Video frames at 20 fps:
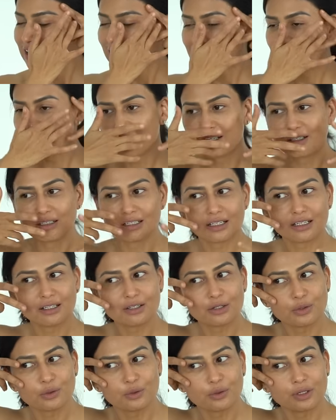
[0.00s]
And
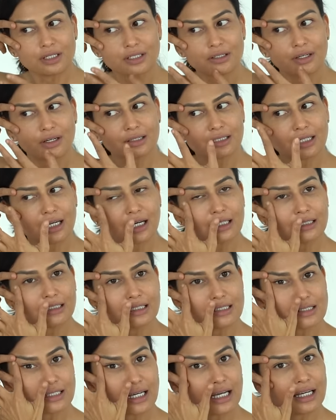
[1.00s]
do it on the other
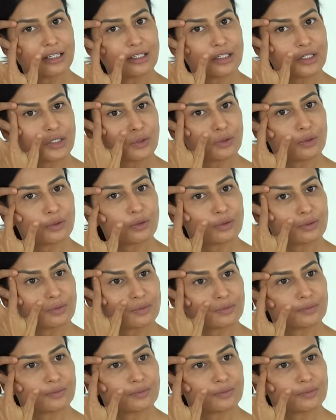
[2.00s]
side too.